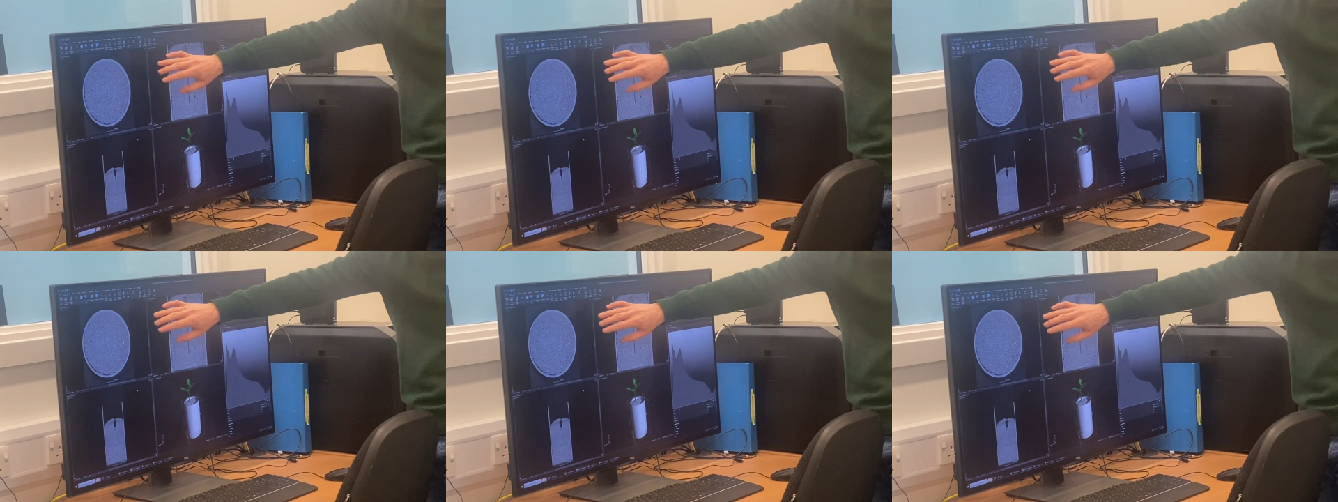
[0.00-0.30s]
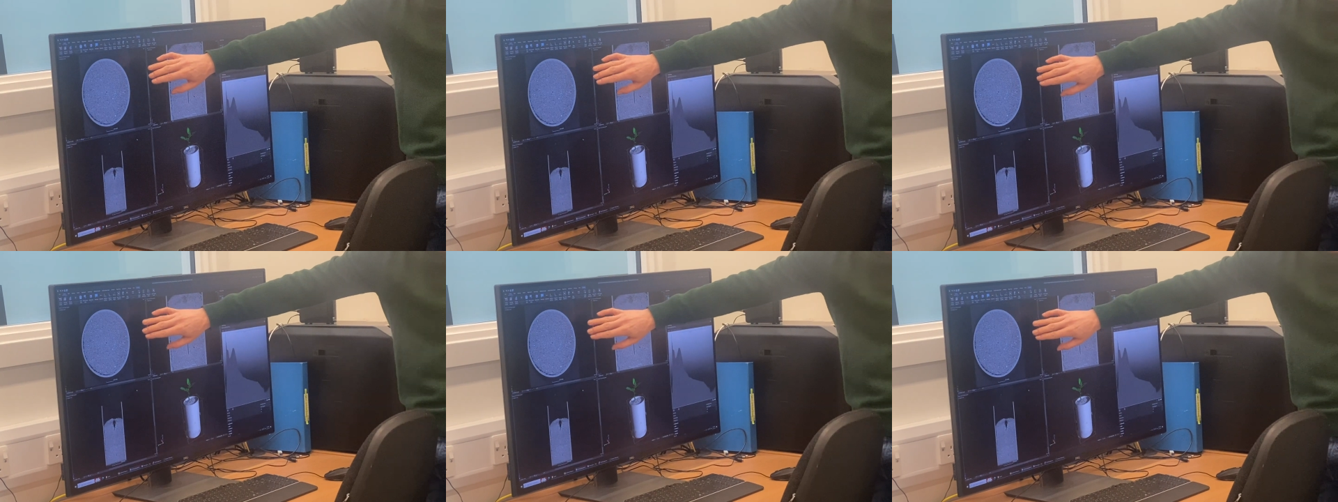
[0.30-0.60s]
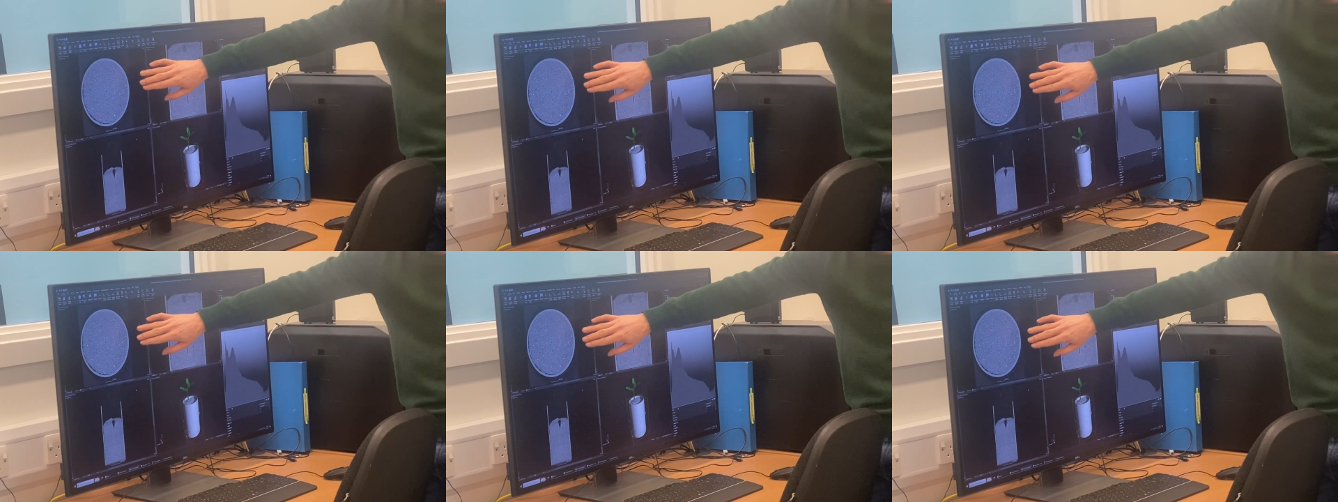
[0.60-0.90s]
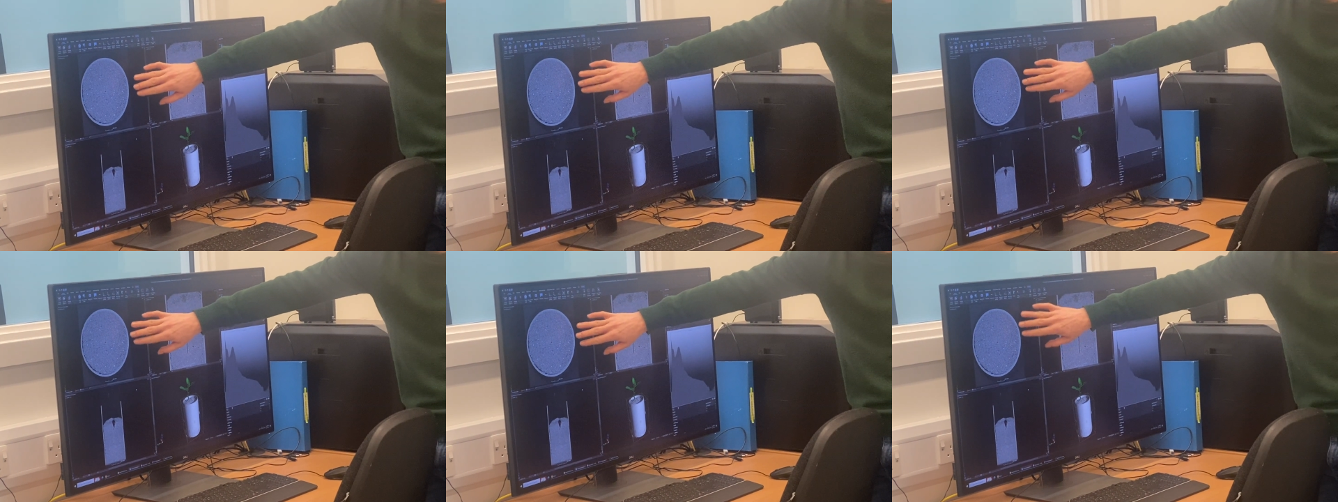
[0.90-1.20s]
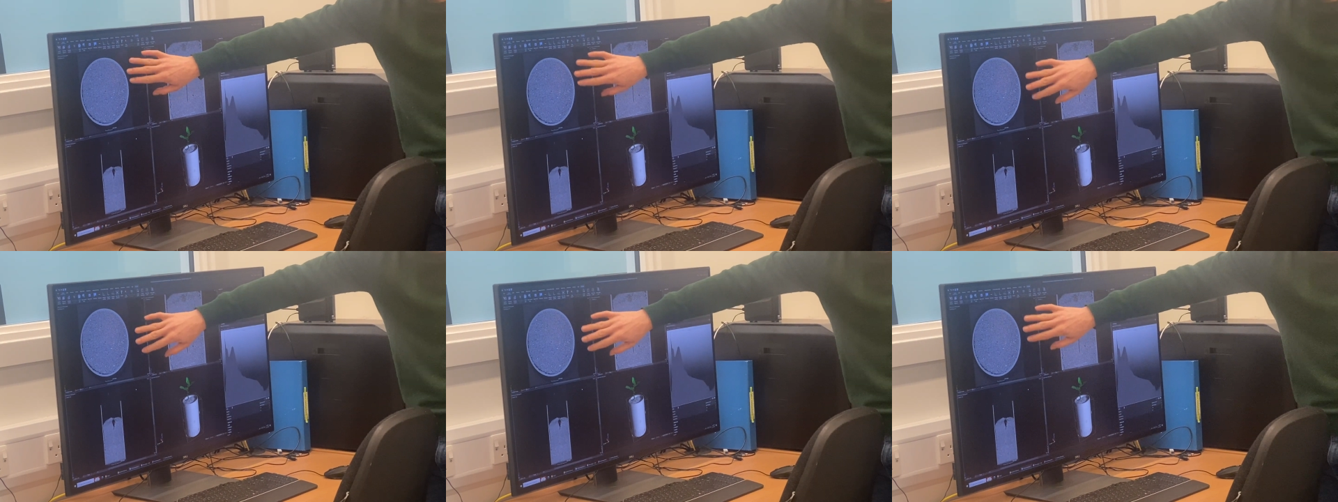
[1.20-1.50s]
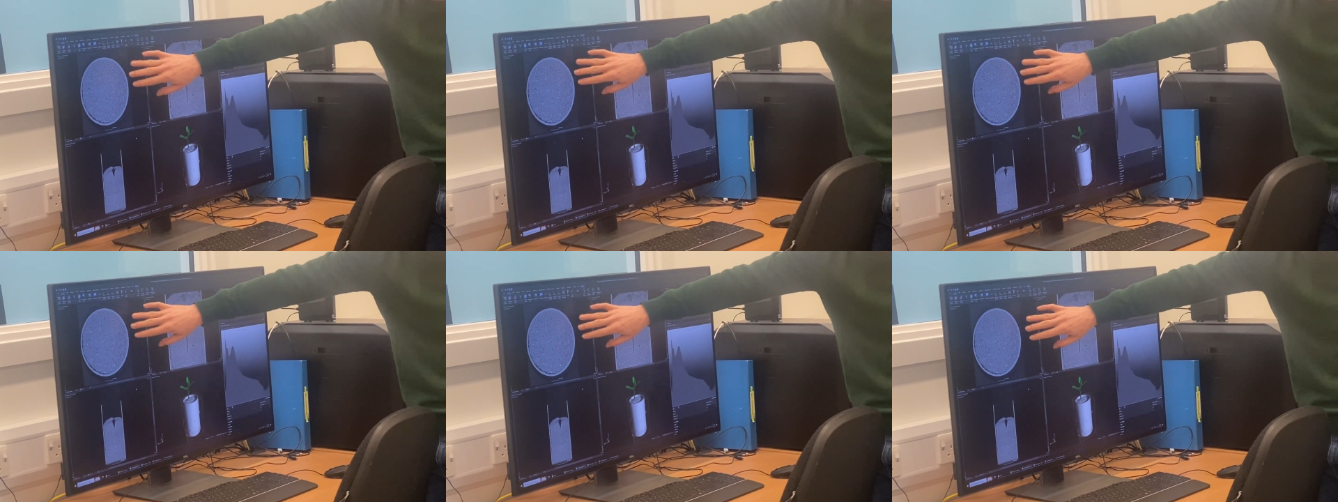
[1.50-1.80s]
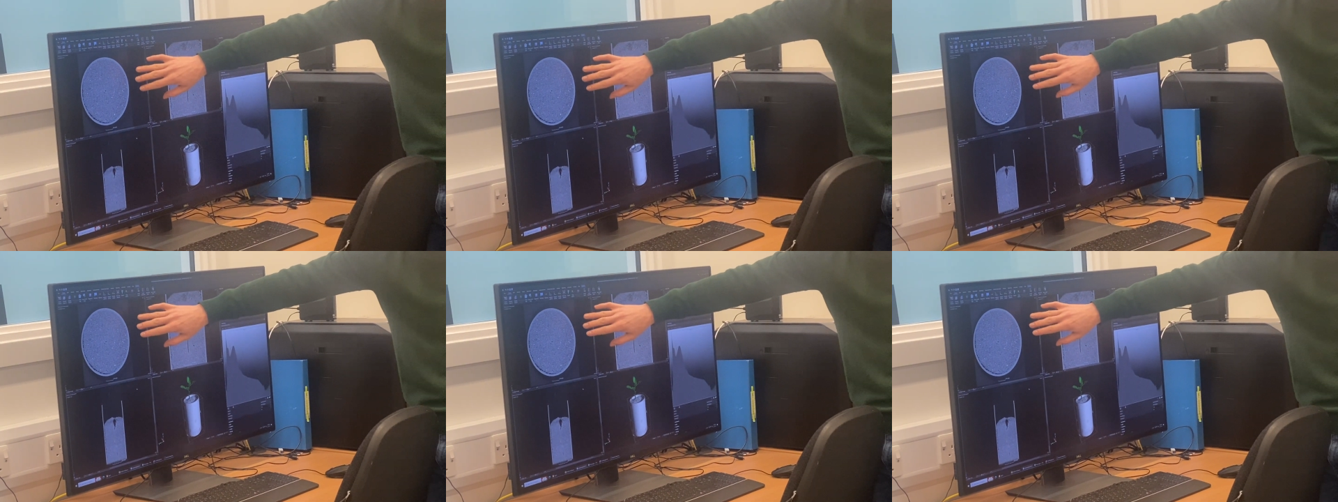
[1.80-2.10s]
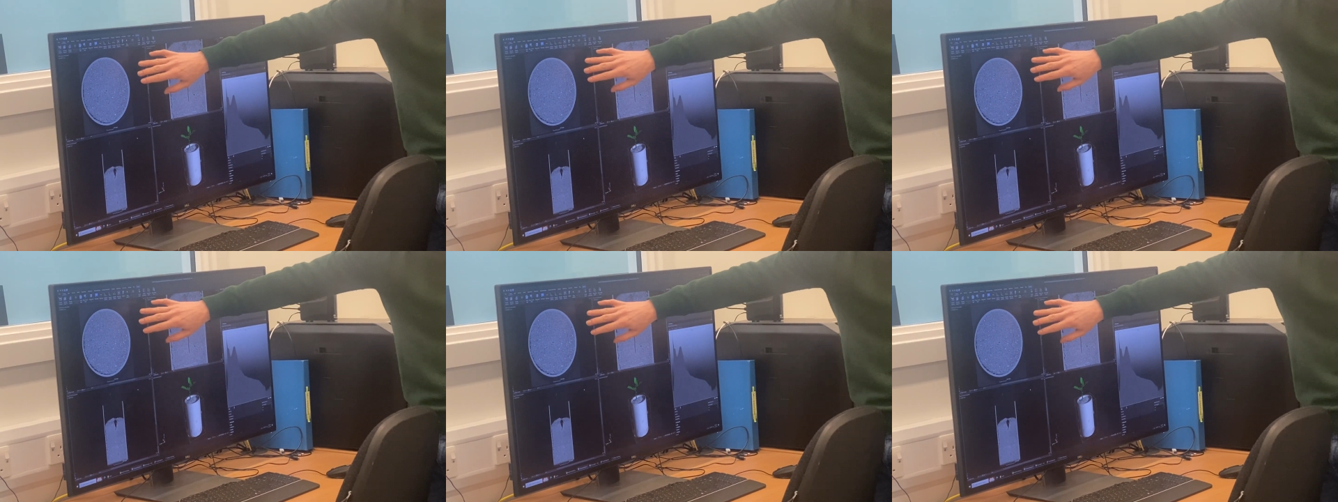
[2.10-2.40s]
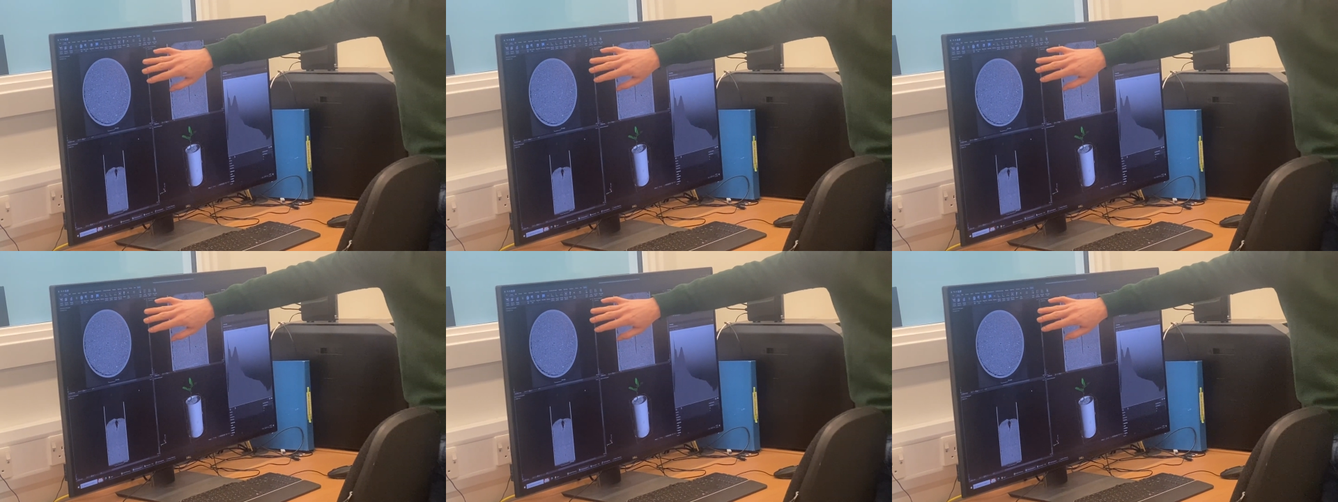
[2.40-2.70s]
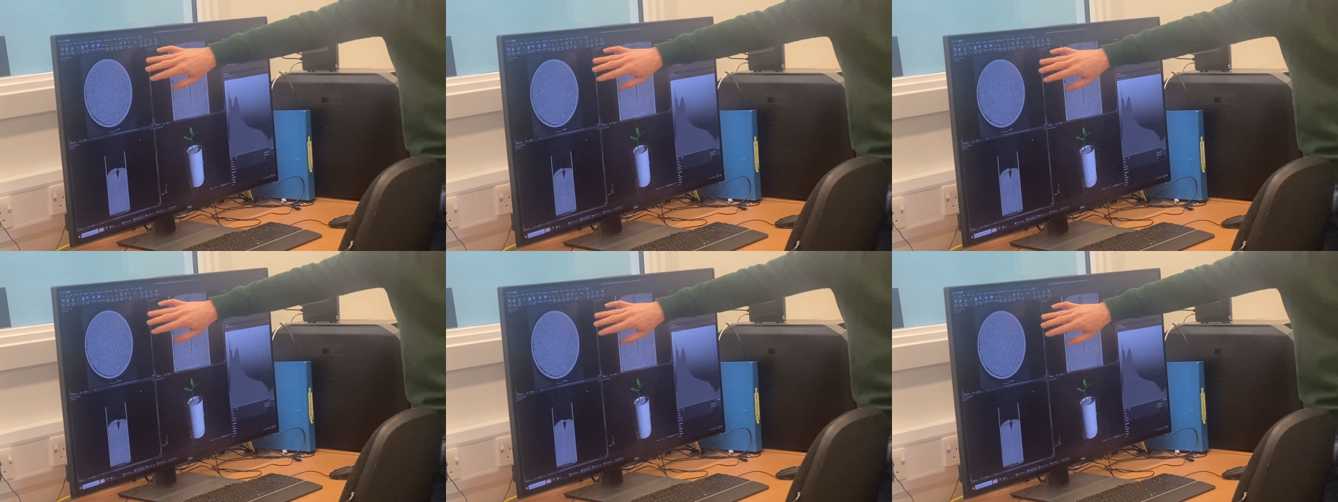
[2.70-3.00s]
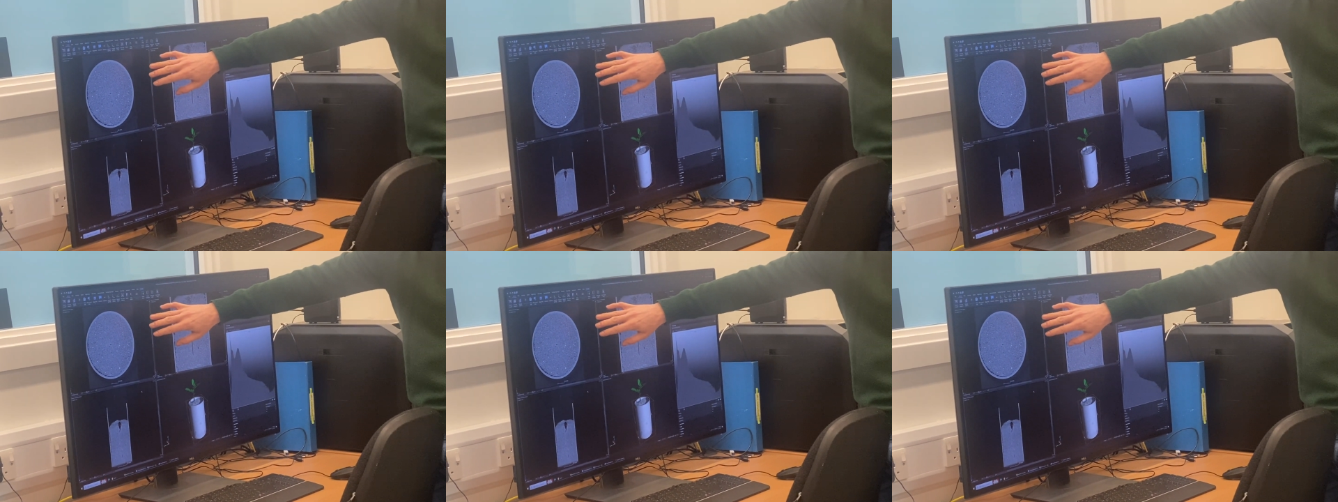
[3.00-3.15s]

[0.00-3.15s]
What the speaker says: No face is visible, so there are no lips to read.